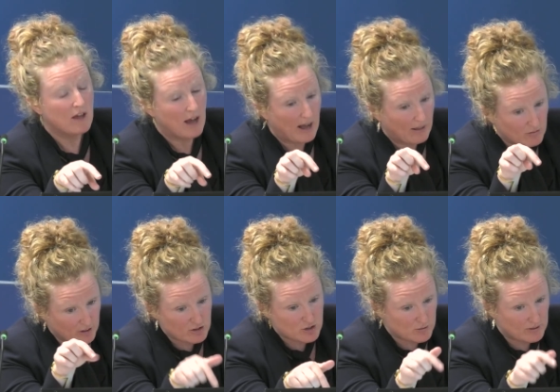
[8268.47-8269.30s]
and they're
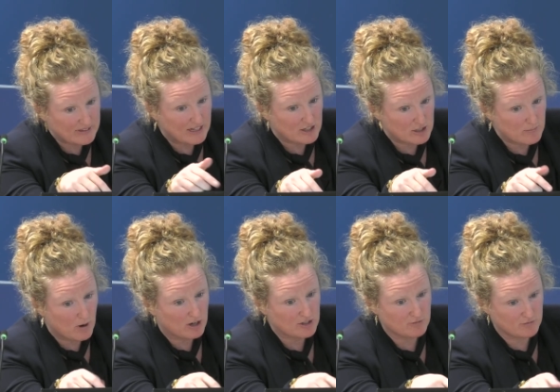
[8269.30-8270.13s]
doing that as
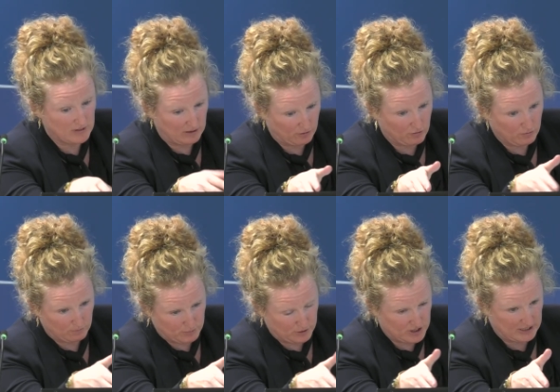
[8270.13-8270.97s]
part of this
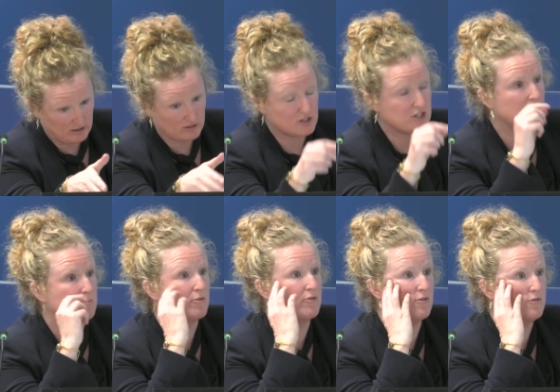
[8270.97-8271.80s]
particular type
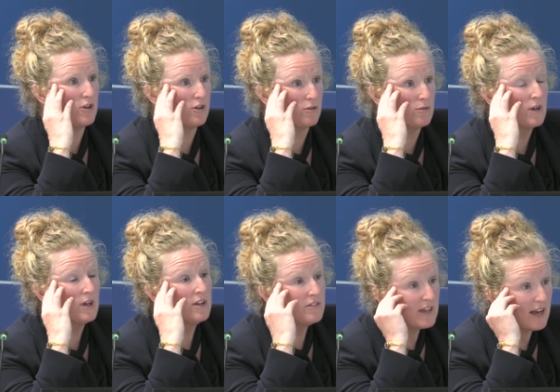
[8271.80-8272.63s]
of review,
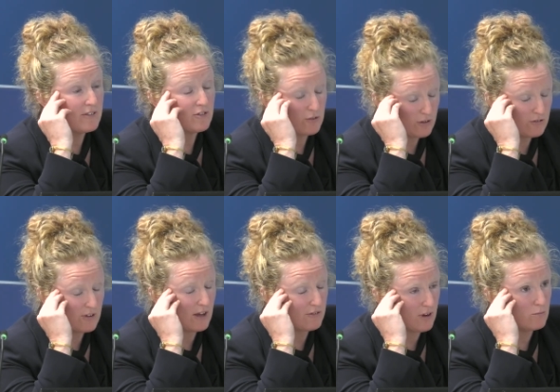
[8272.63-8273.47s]
the answer is
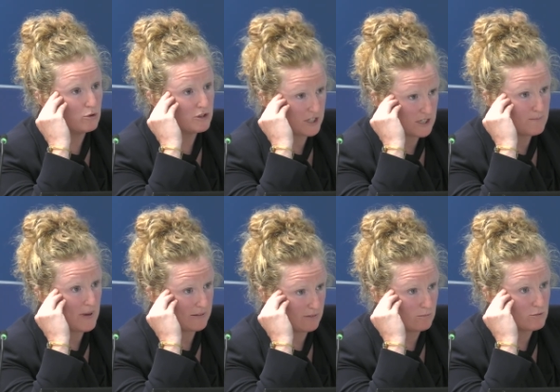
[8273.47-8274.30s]
yes, I would
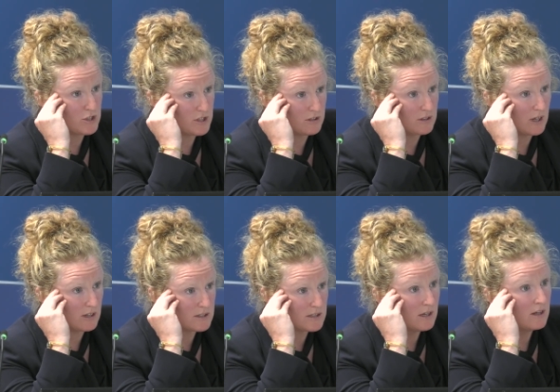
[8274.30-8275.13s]
expect them to do
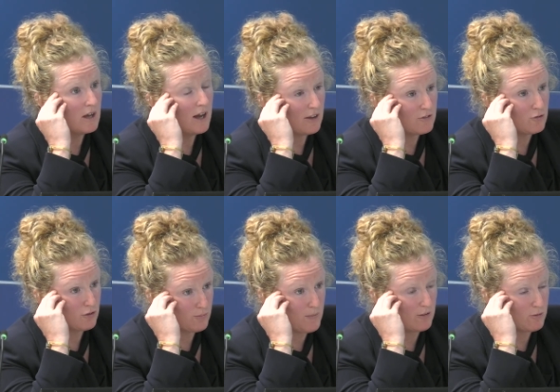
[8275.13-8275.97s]
that as the
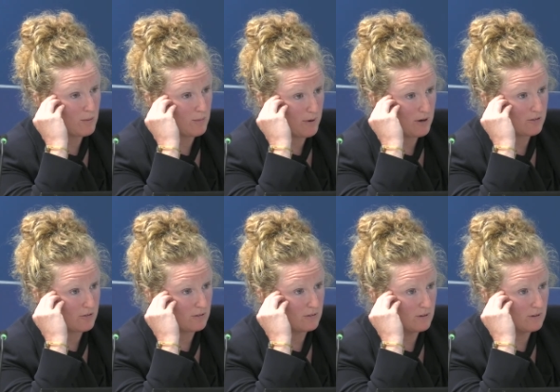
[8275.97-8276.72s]
responsible person.